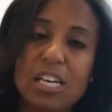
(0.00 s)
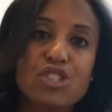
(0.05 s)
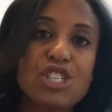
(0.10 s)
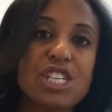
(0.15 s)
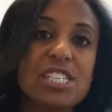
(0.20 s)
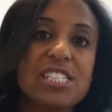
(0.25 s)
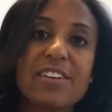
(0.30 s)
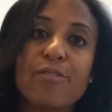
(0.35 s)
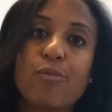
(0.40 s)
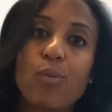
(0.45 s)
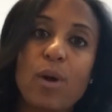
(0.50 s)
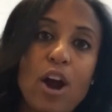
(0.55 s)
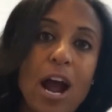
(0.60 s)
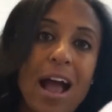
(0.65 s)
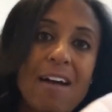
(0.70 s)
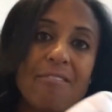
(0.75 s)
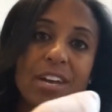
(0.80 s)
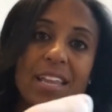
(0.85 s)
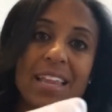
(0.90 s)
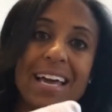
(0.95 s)
just if we're
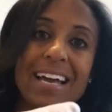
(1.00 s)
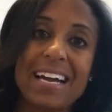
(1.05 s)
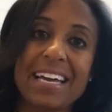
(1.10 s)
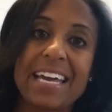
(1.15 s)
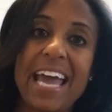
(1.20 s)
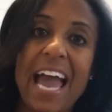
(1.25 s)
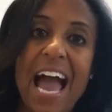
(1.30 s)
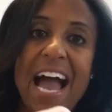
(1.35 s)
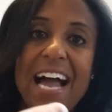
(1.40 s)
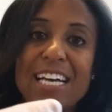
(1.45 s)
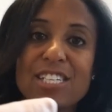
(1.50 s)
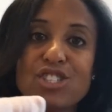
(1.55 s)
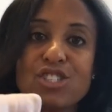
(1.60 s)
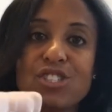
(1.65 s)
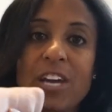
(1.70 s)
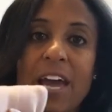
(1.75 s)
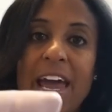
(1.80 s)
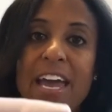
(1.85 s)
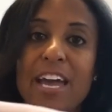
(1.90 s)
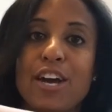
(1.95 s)
having like a cash
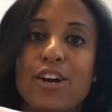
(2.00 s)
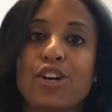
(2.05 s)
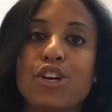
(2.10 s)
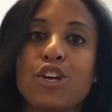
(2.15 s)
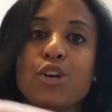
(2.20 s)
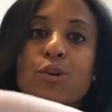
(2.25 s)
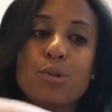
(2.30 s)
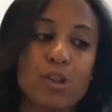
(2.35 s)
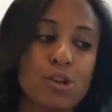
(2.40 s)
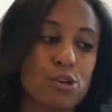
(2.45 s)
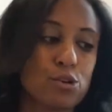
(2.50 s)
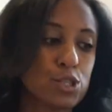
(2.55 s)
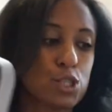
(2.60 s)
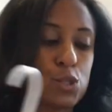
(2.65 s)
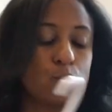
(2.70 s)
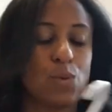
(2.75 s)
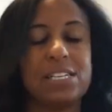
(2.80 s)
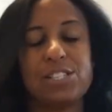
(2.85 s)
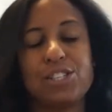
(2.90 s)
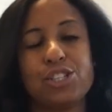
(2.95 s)
day, a cute little
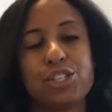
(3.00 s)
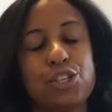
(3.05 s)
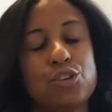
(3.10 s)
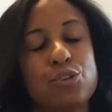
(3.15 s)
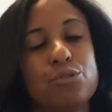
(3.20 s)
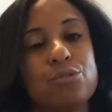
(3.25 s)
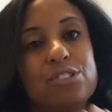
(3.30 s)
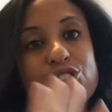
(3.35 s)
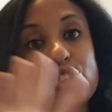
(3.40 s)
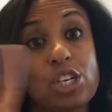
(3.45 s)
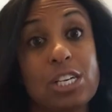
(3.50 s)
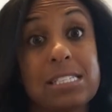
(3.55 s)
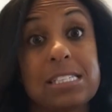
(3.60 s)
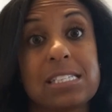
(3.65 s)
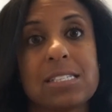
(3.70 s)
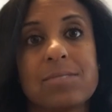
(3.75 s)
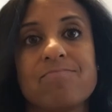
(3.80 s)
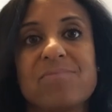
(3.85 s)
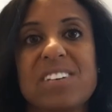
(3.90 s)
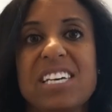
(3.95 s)
sweatsuit
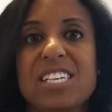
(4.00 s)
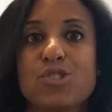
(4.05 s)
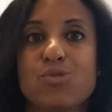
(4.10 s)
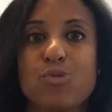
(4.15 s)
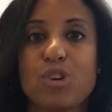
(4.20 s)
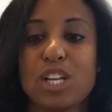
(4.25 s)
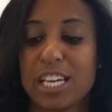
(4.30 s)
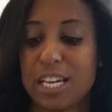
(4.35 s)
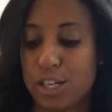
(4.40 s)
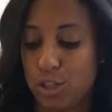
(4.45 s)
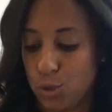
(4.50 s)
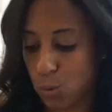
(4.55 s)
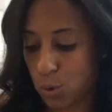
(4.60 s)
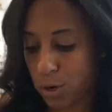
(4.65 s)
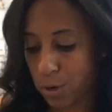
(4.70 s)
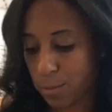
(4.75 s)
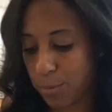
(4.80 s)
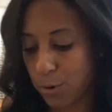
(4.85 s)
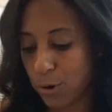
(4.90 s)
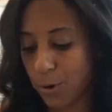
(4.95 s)
just is really
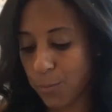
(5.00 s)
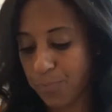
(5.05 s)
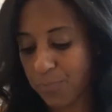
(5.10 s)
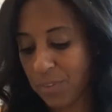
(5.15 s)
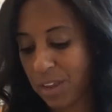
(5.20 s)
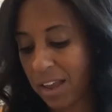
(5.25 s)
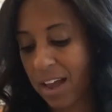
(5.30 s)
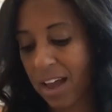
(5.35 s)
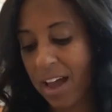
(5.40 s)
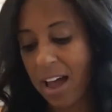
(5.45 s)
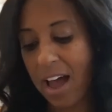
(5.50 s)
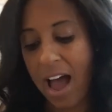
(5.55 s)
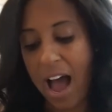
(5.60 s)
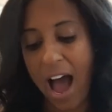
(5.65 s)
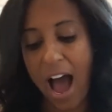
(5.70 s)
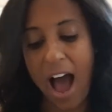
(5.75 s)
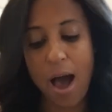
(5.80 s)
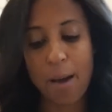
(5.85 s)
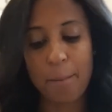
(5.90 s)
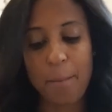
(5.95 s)
adorable.
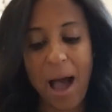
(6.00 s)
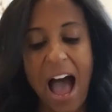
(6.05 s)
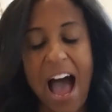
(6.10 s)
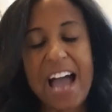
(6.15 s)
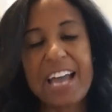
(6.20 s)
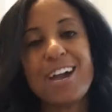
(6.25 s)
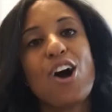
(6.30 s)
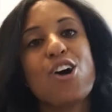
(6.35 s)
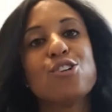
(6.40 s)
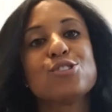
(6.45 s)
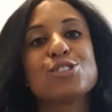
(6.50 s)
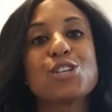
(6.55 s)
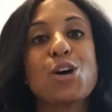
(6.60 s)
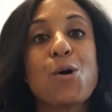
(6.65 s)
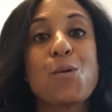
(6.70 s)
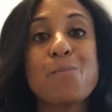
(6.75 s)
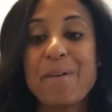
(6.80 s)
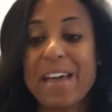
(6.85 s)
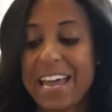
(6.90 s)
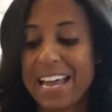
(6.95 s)
I
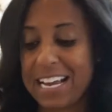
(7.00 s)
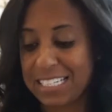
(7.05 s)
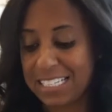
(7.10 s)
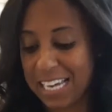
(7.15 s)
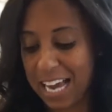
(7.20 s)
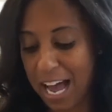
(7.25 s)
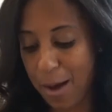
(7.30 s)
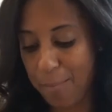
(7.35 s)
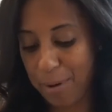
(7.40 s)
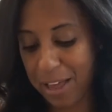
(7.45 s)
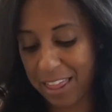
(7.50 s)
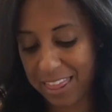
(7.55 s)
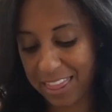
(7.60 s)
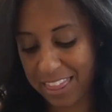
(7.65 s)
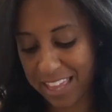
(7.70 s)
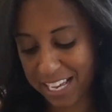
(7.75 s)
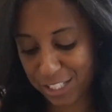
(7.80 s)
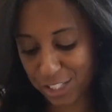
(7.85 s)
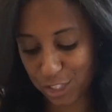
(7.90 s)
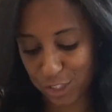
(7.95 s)
also picked up
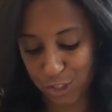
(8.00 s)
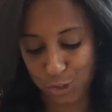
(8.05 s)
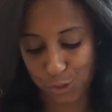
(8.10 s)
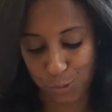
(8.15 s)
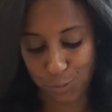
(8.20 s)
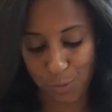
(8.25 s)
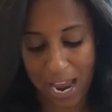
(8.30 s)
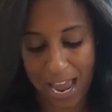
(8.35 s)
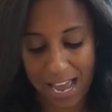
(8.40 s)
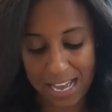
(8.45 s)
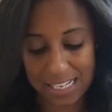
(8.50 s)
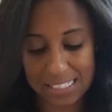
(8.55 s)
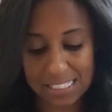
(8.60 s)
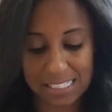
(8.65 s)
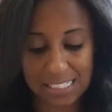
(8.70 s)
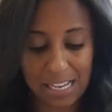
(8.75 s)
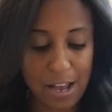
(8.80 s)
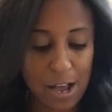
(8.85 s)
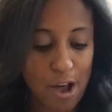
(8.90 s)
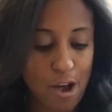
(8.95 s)
this
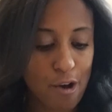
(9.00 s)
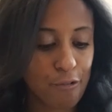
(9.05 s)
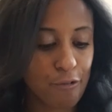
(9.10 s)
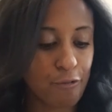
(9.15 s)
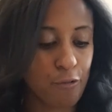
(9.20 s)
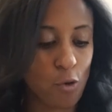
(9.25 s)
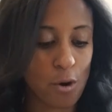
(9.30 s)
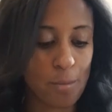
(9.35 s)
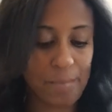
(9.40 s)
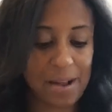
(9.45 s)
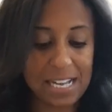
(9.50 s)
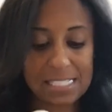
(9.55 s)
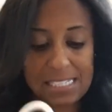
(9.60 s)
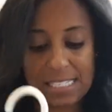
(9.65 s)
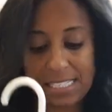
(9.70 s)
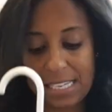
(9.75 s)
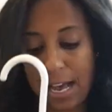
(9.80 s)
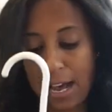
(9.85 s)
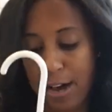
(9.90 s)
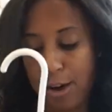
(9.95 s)
dress for
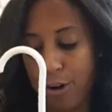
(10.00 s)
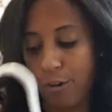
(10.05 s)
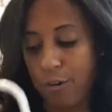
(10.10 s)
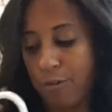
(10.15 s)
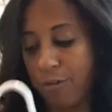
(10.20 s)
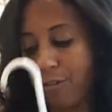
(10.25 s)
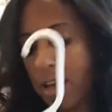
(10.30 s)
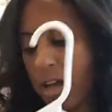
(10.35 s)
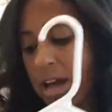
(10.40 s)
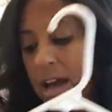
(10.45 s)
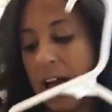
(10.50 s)
myself.